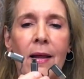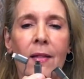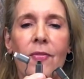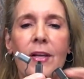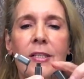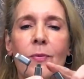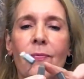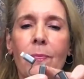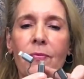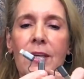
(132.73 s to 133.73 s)
This
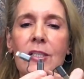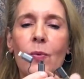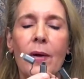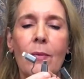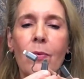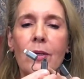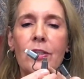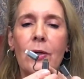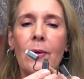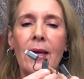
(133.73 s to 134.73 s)
one will
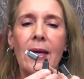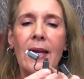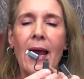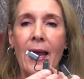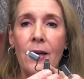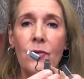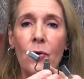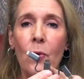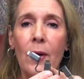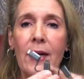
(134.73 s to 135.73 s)
do any
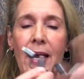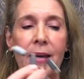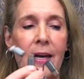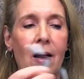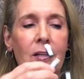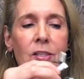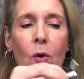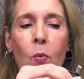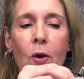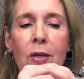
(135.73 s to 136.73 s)
Android, and it also
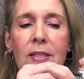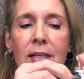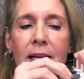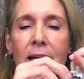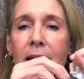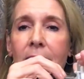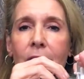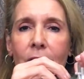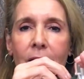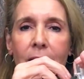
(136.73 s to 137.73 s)
works in
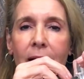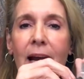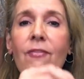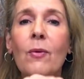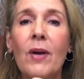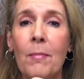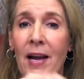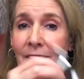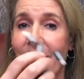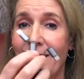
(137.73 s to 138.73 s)
here. Every one of my
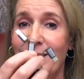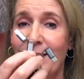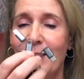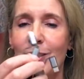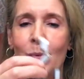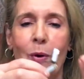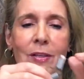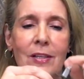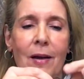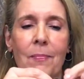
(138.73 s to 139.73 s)
devices this
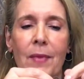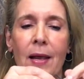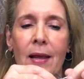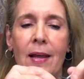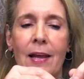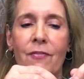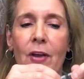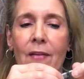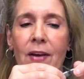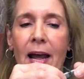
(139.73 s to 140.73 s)
works on. If you
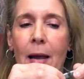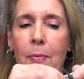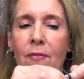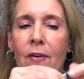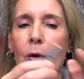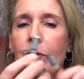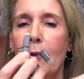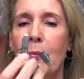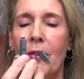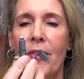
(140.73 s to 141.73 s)
have an Apple phone, you
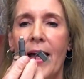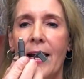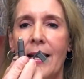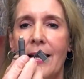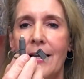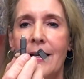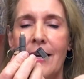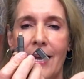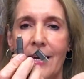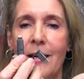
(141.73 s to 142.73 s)
put that
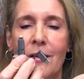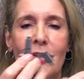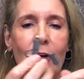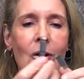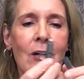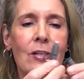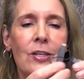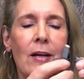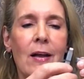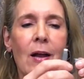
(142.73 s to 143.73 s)
in and it'll
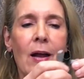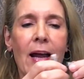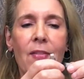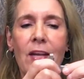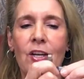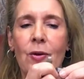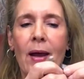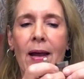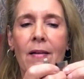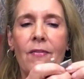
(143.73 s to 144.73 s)
charge. And then you
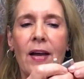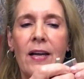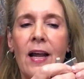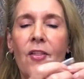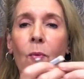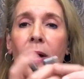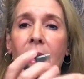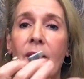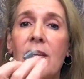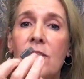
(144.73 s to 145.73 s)
have another one,
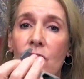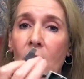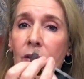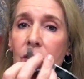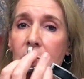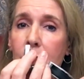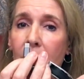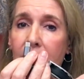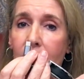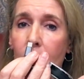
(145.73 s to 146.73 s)
and this charges
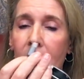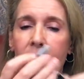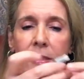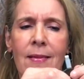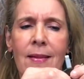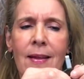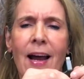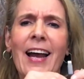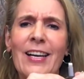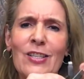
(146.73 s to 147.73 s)
my earbuds.
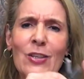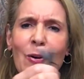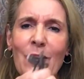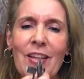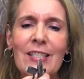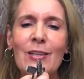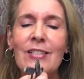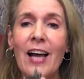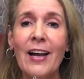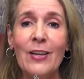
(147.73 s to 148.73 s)
I had to show you this
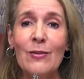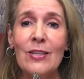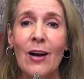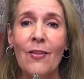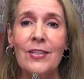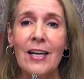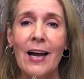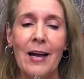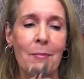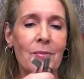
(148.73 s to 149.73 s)
because I use it all the
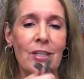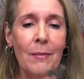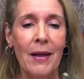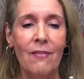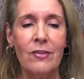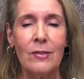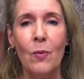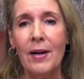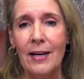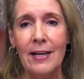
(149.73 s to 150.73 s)
time. Jim has
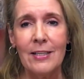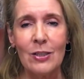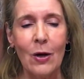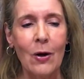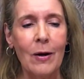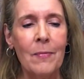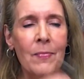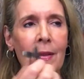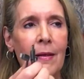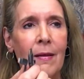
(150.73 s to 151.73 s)
one in his car.
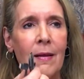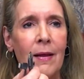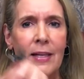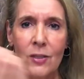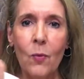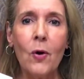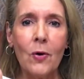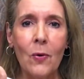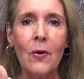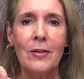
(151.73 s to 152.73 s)
It's a
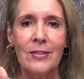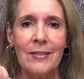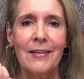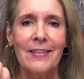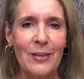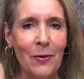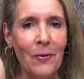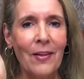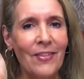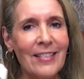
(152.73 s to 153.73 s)
workhorse.
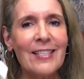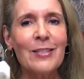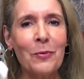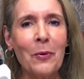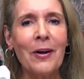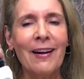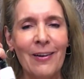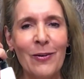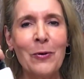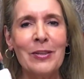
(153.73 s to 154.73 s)
So this is a
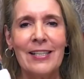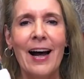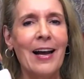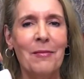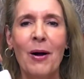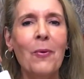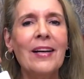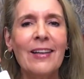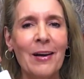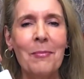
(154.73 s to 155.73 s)
workhorse item. I
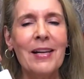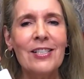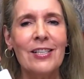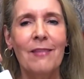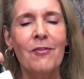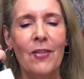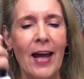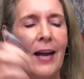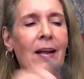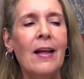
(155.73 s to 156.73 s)
wasn't going to mention it for
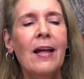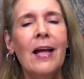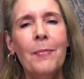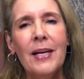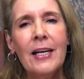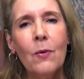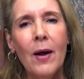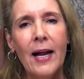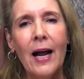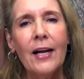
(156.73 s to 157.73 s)
that. But
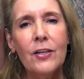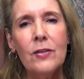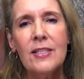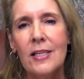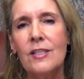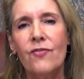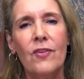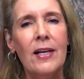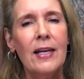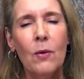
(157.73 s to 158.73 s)
anyway, I use this
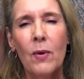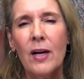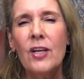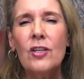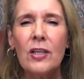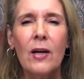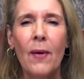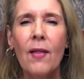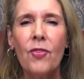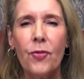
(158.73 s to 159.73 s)
anywhere, usually
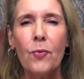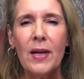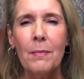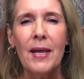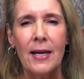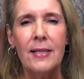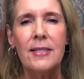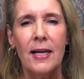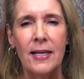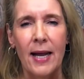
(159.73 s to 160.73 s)
around 3
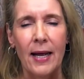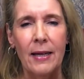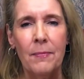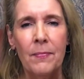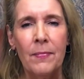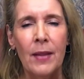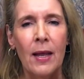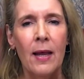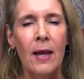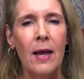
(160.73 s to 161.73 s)
minutes a day.
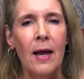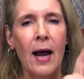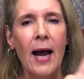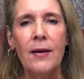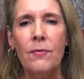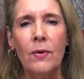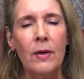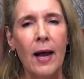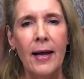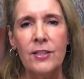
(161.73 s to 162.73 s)
I
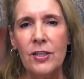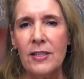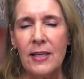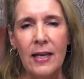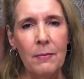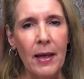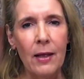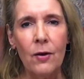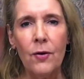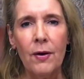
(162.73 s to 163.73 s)
just
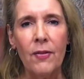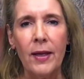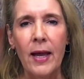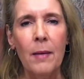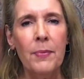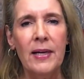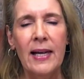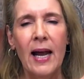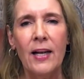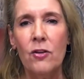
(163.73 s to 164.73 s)
emailed the company.
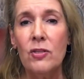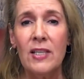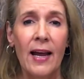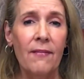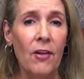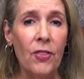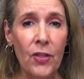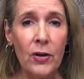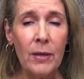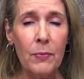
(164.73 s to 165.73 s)
I used to have a
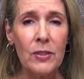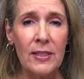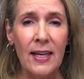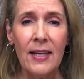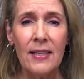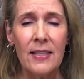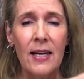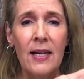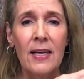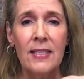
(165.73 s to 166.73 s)
30%
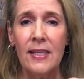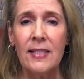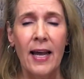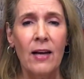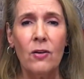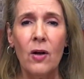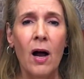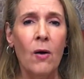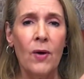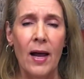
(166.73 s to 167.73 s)
discount
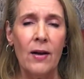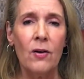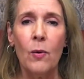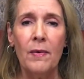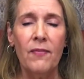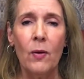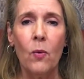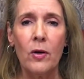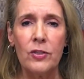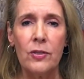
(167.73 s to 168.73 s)
code. I don't know if it
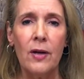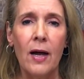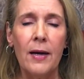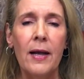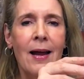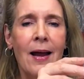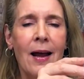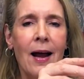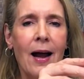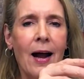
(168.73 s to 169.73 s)
works or not.
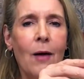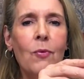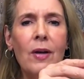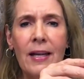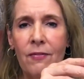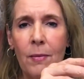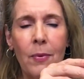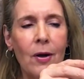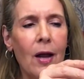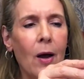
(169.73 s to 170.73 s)
I will leave it
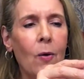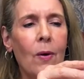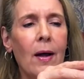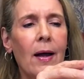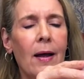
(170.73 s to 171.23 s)
below.